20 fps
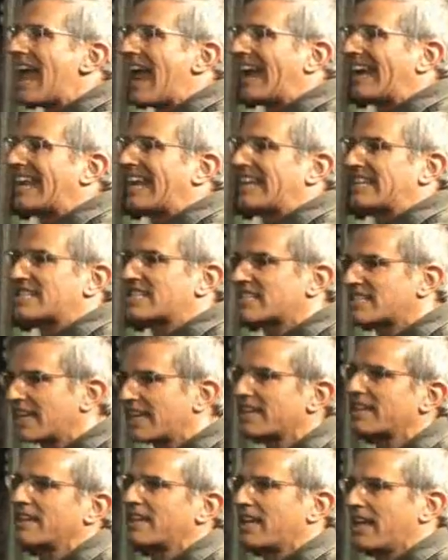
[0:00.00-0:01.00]
and get
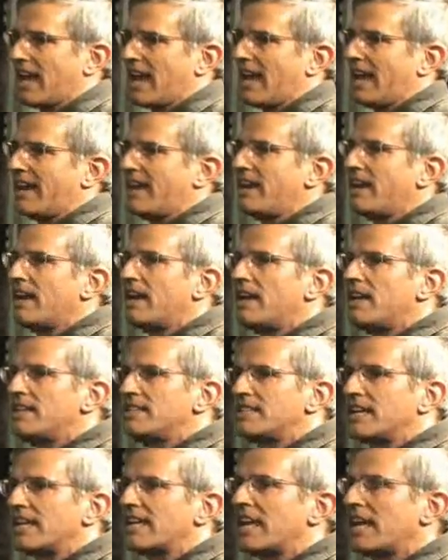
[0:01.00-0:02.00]
sick again
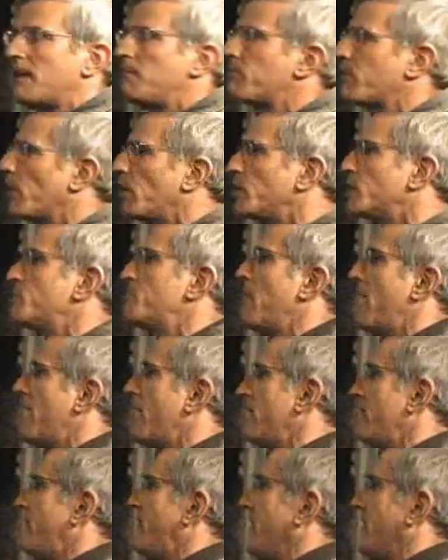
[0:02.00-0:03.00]
to keep those
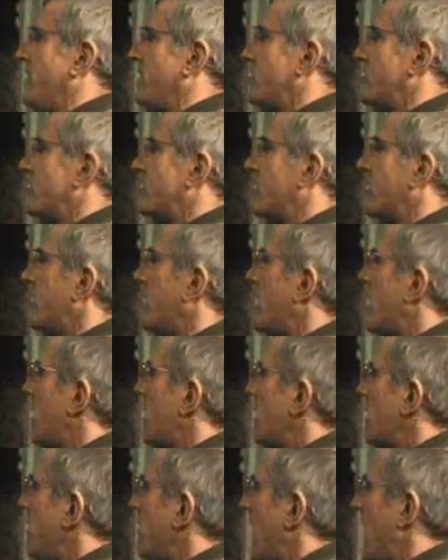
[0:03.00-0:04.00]
benefits.
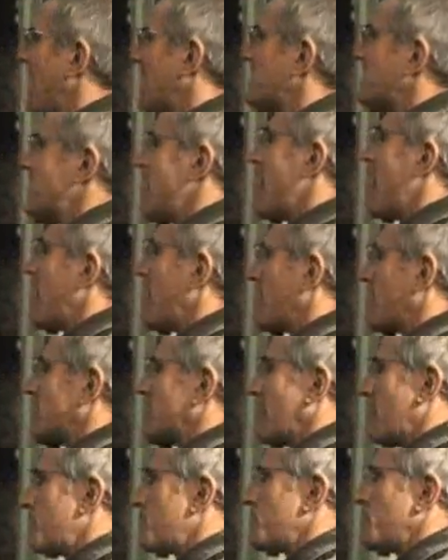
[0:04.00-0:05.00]
That's not
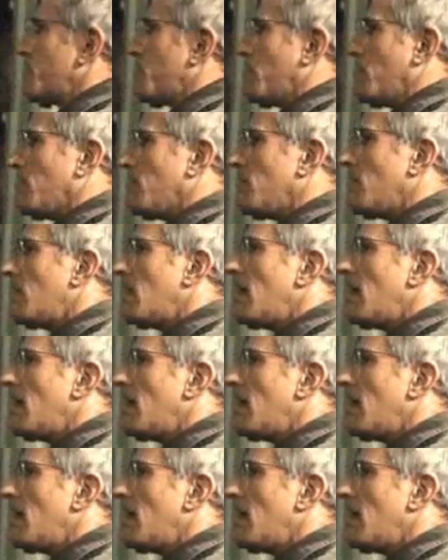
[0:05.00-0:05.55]
acceptable.